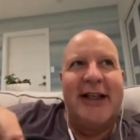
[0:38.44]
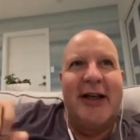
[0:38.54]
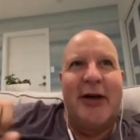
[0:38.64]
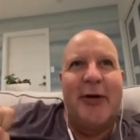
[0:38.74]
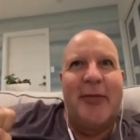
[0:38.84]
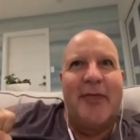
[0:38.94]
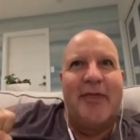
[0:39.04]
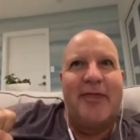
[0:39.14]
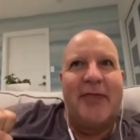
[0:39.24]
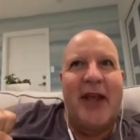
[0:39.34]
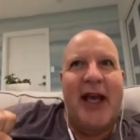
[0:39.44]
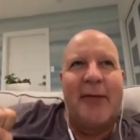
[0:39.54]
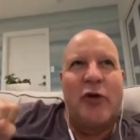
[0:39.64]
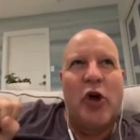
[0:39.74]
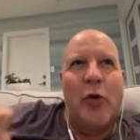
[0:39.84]
um,
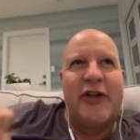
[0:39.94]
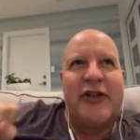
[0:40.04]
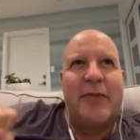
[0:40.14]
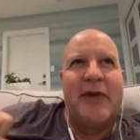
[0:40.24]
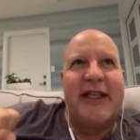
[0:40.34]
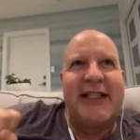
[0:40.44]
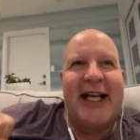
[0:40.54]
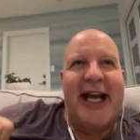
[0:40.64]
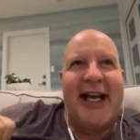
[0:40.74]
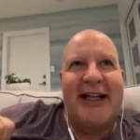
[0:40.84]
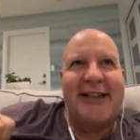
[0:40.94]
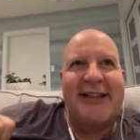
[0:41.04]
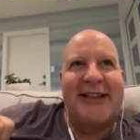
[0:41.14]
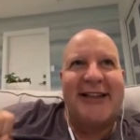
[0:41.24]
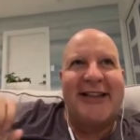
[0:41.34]
I'm going to be
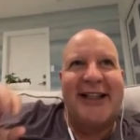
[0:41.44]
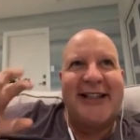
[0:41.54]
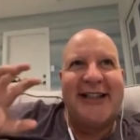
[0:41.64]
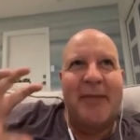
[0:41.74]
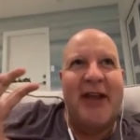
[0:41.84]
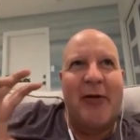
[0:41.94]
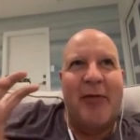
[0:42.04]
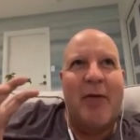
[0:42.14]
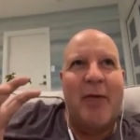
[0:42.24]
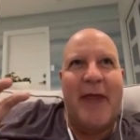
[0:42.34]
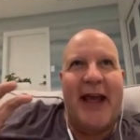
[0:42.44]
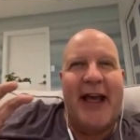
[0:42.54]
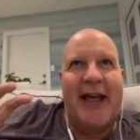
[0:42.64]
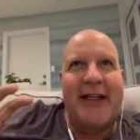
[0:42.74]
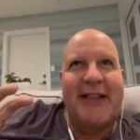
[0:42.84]
attacked, like something around
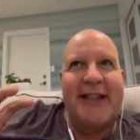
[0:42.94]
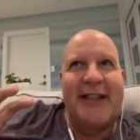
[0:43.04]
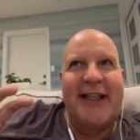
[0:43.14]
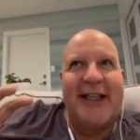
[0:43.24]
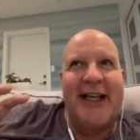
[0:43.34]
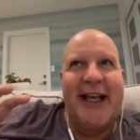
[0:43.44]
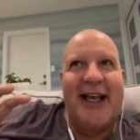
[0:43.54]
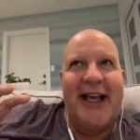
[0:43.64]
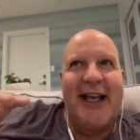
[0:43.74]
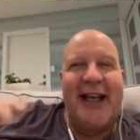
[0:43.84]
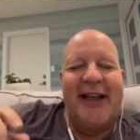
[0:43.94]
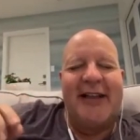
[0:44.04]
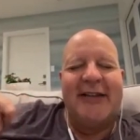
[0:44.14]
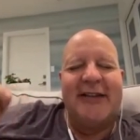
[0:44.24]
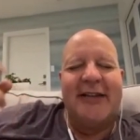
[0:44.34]
that.
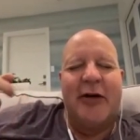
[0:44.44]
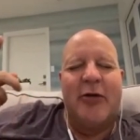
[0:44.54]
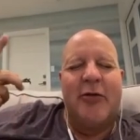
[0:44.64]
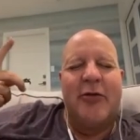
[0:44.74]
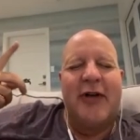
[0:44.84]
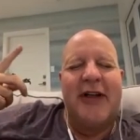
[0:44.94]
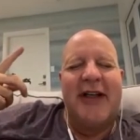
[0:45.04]
And so